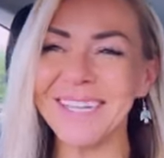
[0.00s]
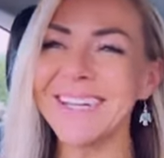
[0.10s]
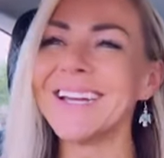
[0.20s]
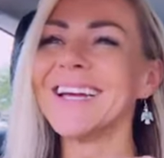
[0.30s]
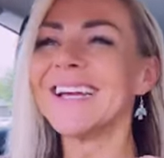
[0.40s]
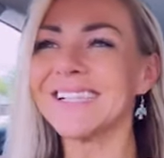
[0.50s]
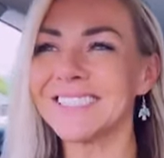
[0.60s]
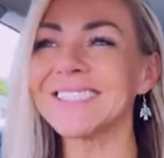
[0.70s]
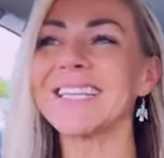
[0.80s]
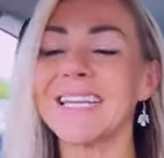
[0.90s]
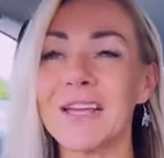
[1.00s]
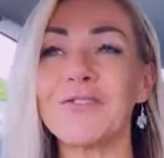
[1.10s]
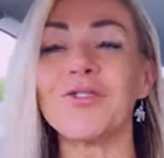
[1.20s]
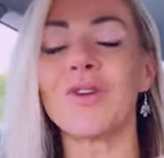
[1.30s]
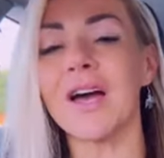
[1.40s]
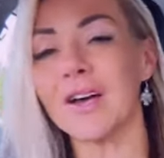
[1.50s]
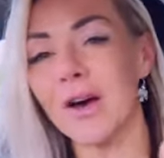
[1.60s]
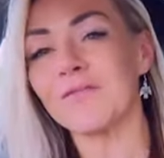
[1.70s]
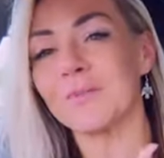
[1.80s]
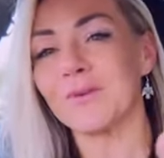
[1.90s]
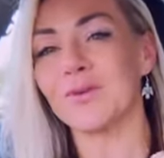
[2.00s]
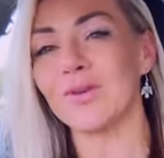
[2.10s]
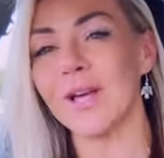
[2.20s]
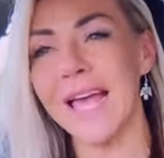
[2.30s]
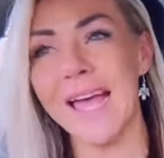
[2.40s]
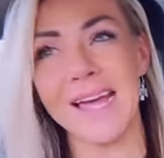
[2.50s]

that like made a massive impact on me,